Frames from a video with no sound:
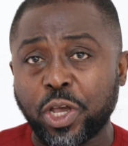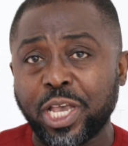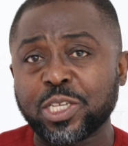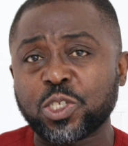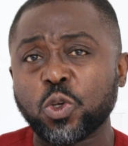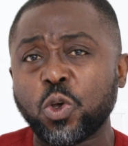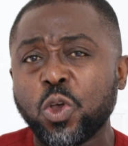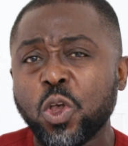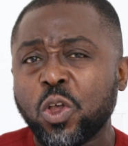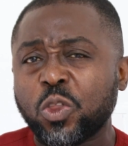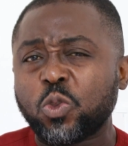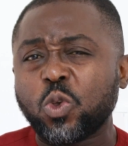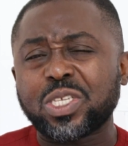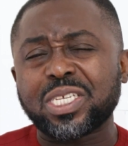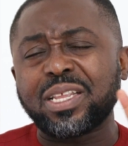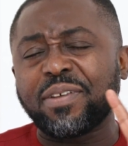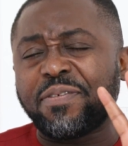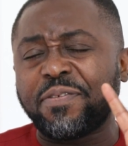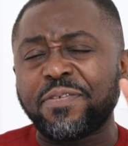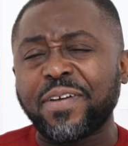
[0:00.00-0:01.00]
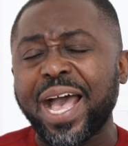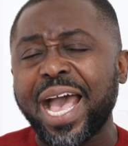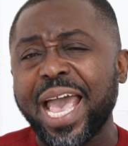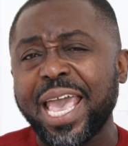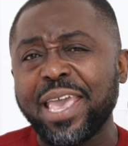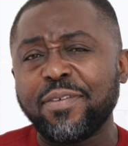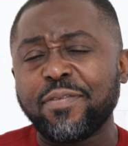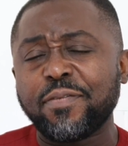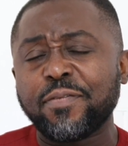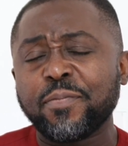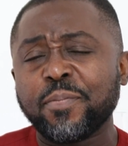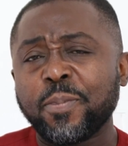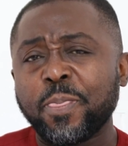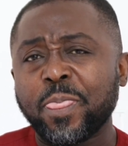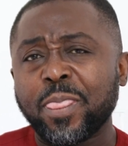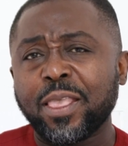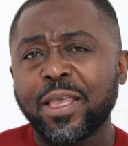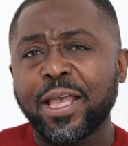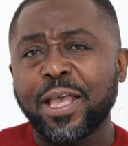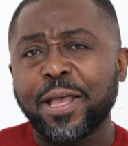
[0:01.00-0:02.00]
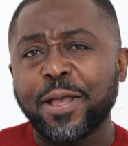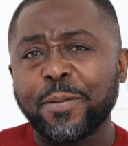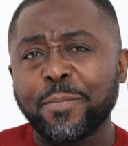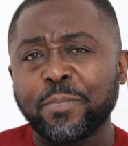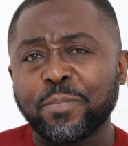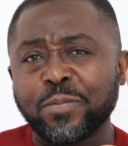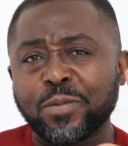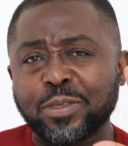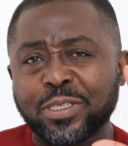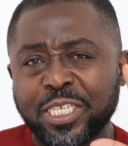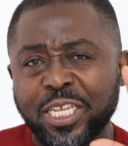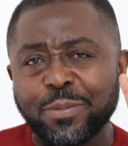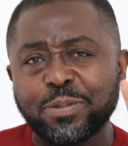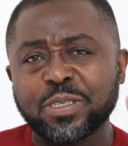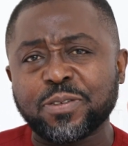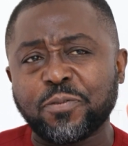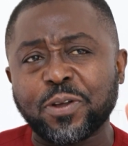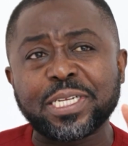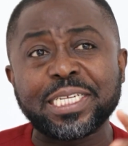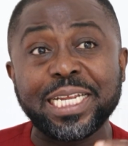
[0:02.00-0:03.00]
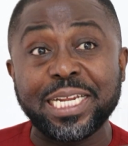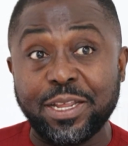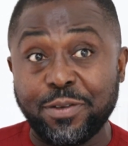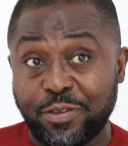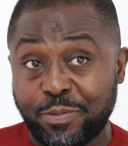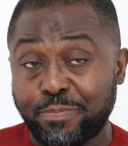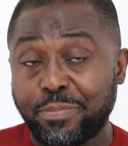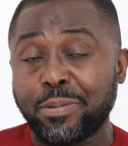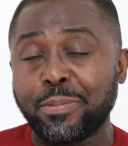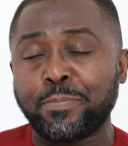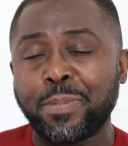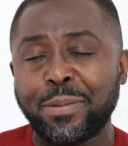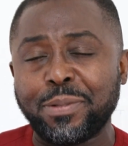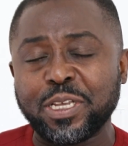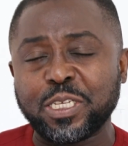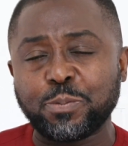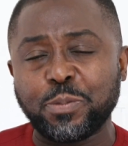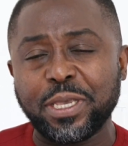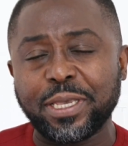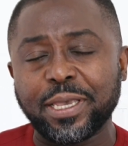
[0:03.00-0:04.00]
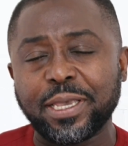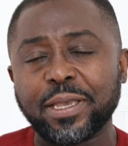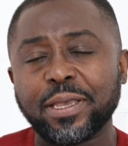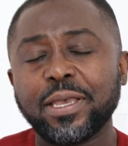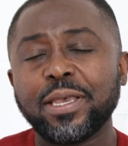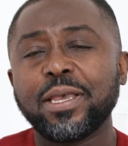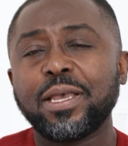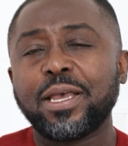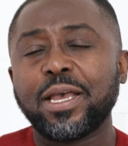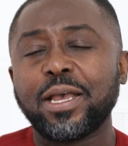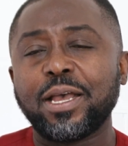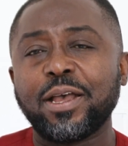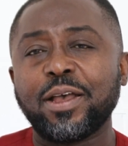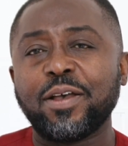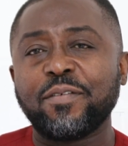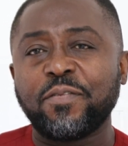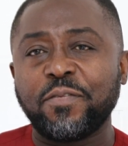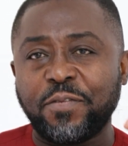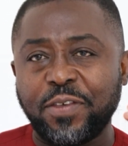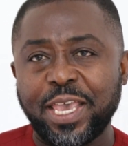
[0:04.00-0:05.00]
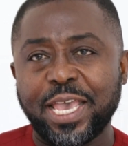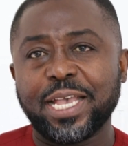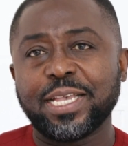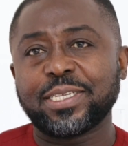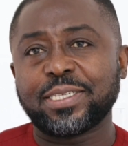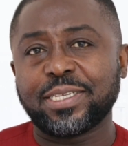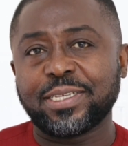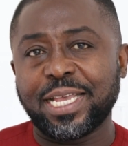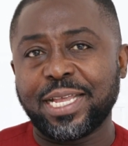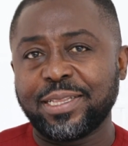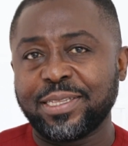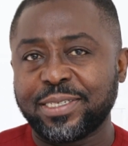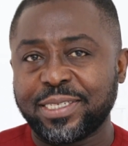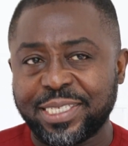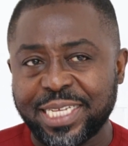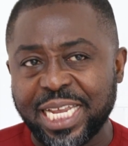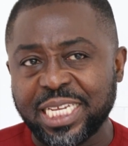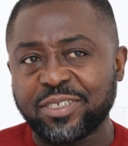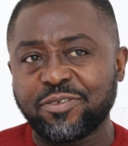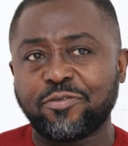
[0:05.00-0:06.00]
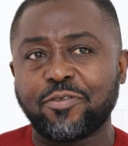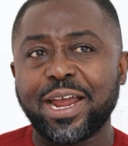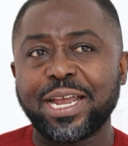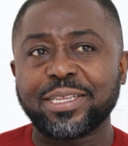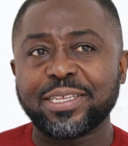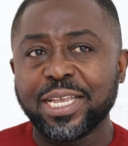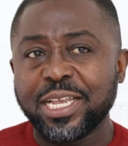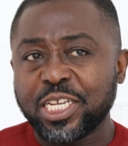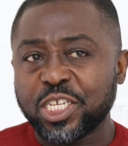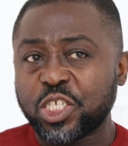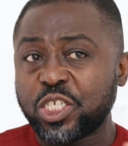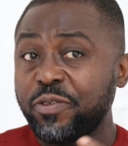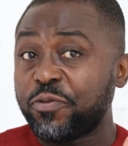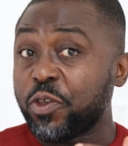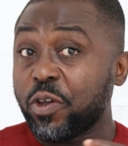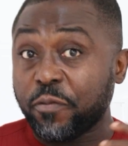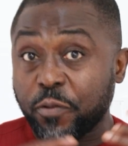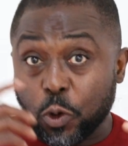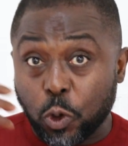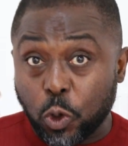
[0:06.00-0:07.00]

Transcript: Okay, so those are the 5 tips for dealing with public speaking fears and stage fright. Shift your